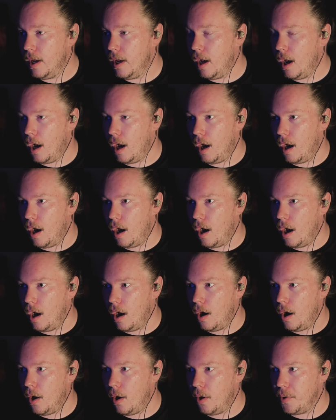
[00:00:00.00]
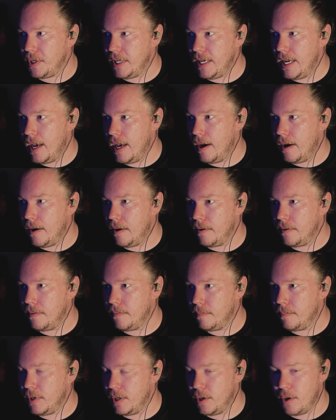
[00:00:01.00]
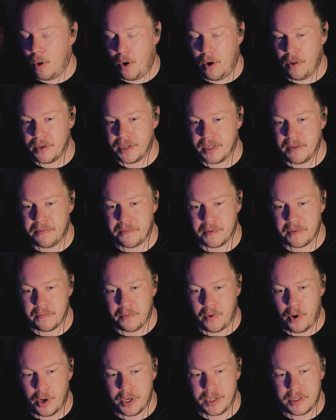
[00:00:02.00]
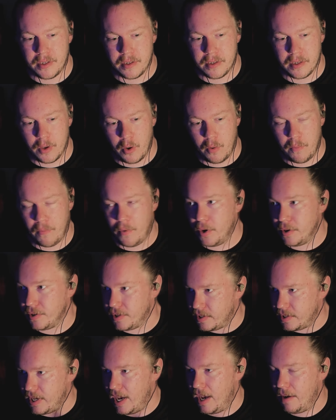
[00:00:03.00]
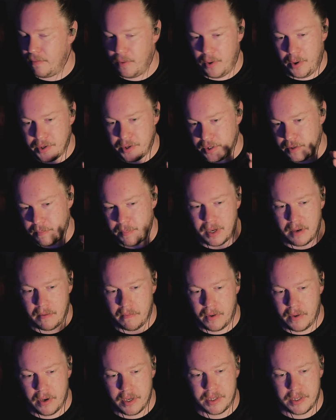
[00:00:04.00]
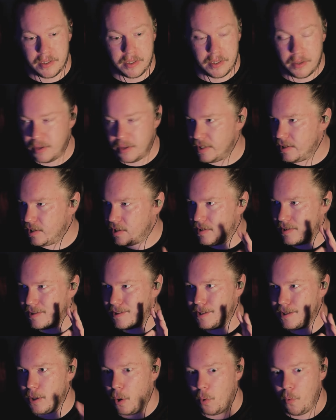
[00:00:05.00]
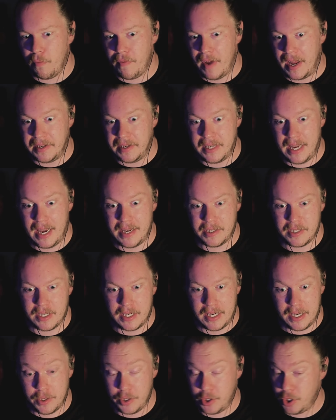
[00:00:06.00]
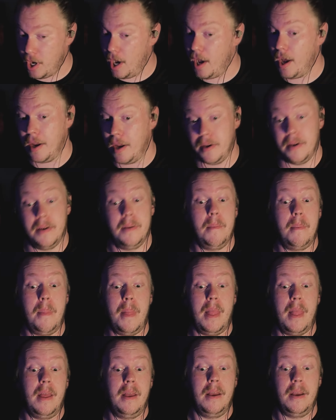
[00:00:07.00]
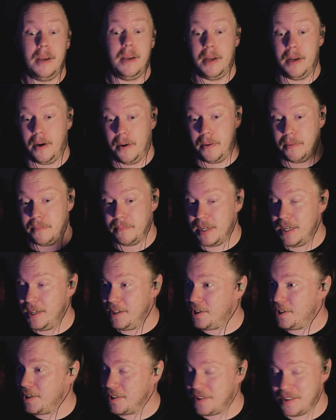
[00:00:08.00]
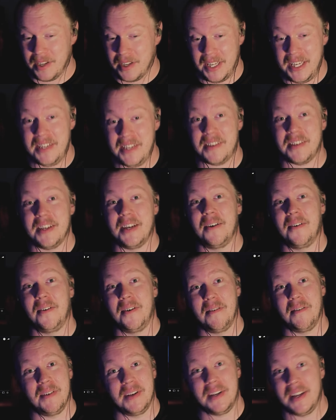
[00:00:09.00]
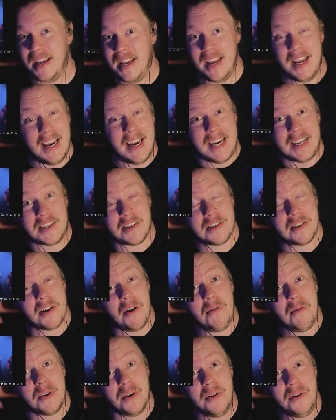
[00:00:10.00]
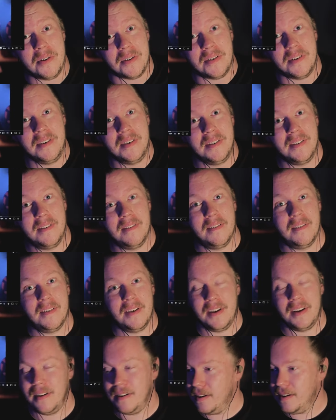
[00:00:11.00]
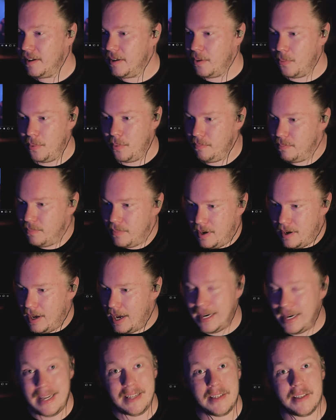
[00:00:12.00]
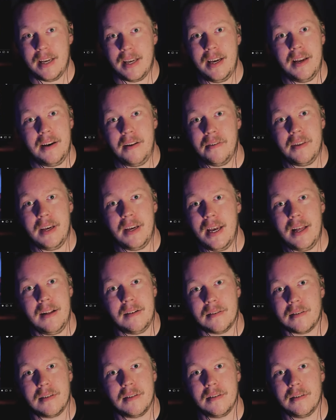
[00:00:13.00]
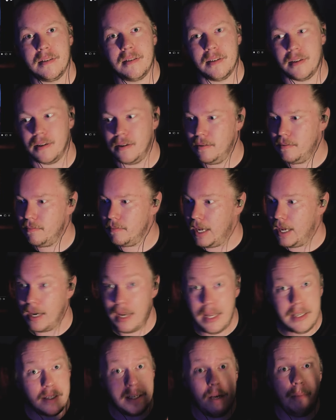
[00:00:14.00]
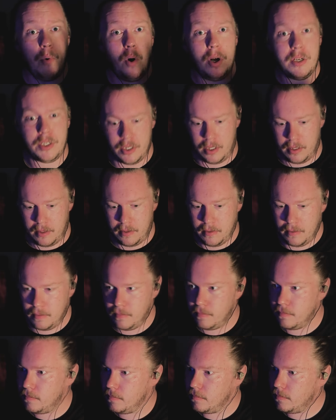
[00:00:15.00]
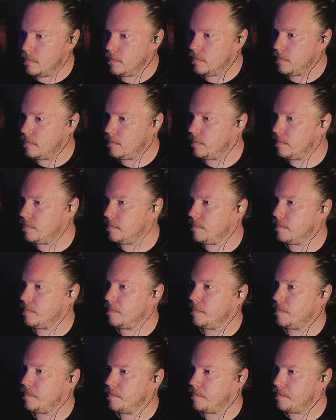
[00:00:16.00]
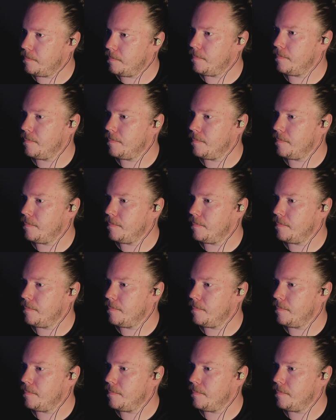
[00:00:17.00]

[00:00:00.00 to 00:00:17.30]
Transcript: Oh, yeah. You know, all the different voices, low voices, high voices, middle voices, you know, it's so fantastic. And John, you know, he's just the lead singer of it. It's so good. Well, I can't say anything else, you know, and let's keep watching. It's going round.